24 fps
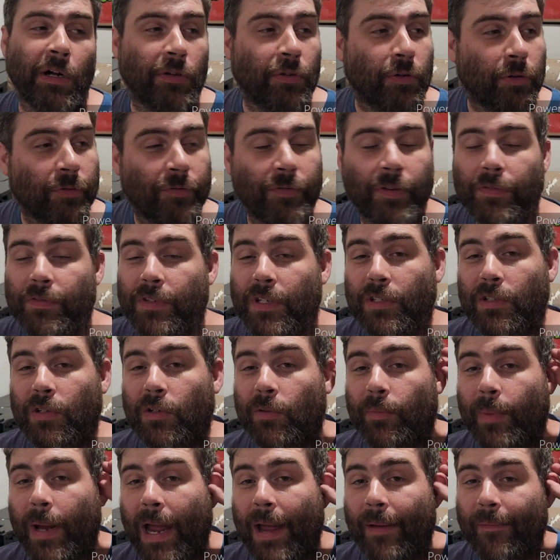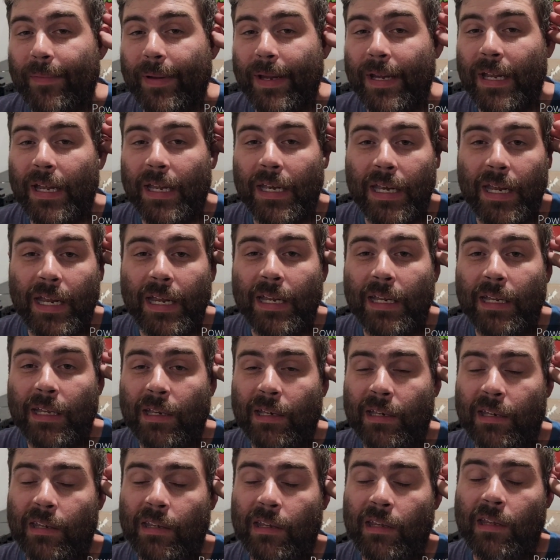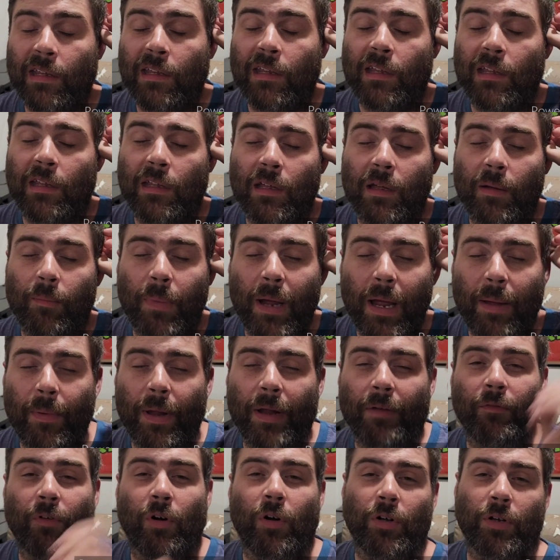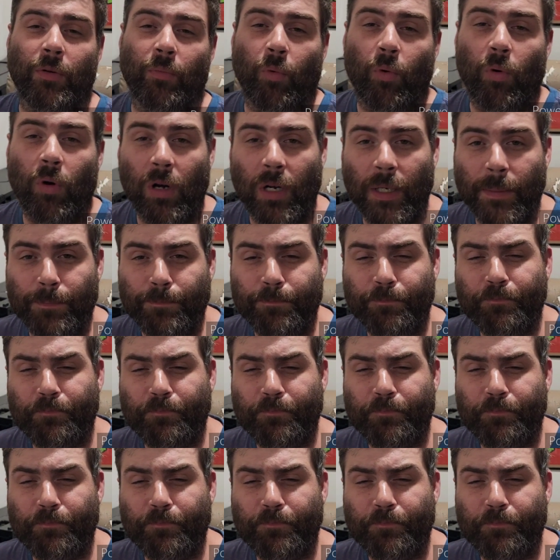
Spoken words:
New 52 Batman, and Batman Volume 1.